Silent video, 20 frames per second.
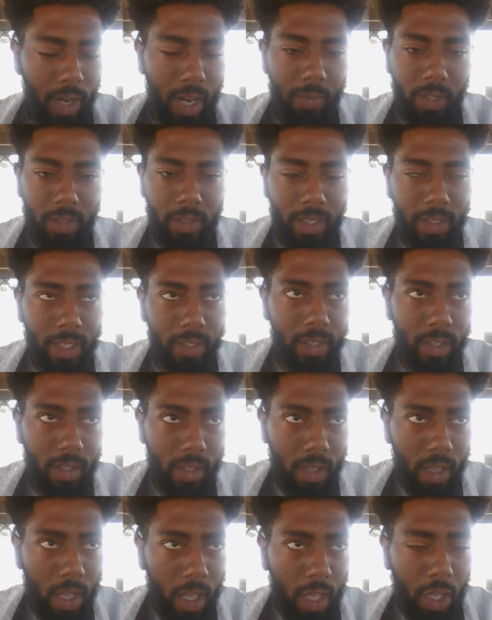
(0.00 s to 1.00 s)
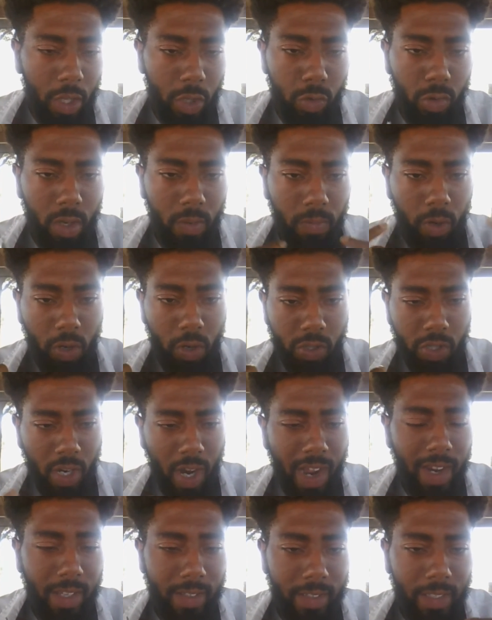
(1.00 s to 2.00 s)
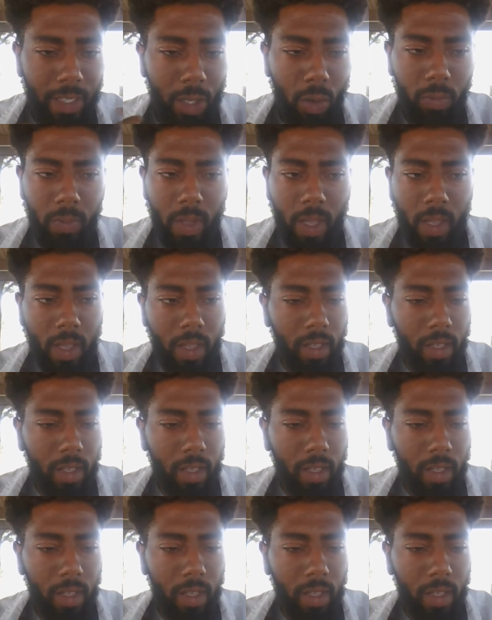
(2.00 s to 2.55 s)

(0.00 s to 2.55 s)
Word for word: or everything that the universe, your higher self,